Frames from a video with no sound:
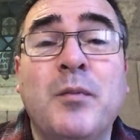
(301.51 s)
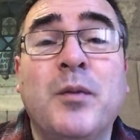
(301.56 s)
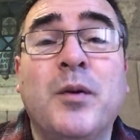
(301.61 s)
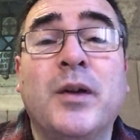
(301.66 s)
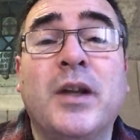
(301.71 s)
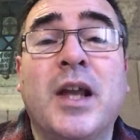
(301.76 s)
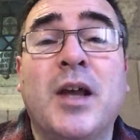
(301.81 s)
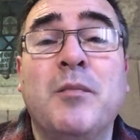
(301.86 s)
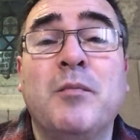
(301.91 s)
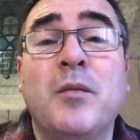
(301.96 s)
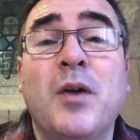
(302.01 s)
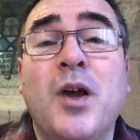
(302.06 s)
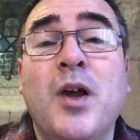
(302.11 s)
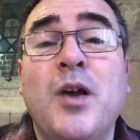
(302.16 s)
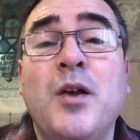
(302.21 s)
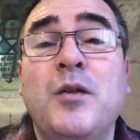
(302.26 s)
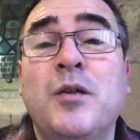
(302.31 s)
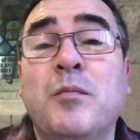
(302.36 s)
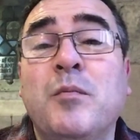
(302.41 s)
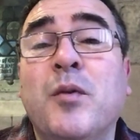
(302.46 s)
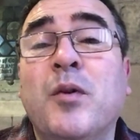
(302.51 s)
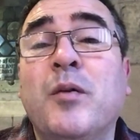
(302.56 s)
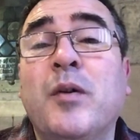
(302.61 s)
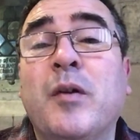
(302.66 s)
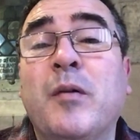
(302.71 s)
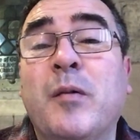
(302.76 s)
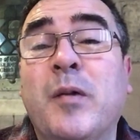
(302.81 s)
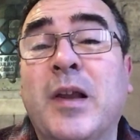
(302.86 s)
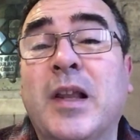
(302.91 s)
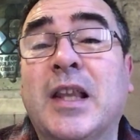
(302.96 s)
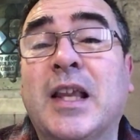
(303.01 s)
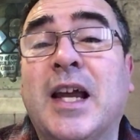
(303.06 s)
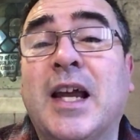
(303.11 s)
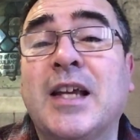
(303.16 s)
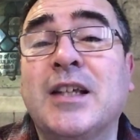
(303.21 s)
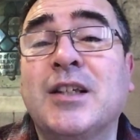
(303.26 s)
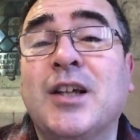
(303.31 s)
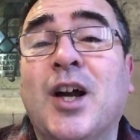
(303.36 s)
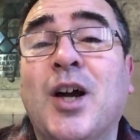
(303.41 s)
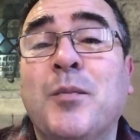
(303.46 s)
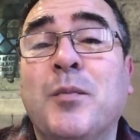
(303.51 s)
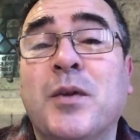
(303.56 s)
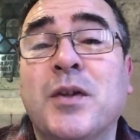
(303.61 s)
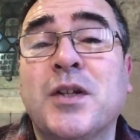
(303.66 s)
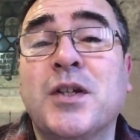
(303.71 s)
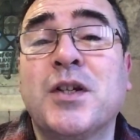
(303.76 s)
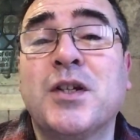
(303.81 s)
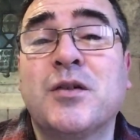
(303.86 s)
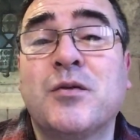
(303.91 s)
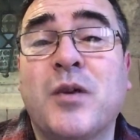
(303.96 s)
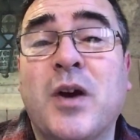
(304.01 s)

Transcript: upon him, the more we realise how much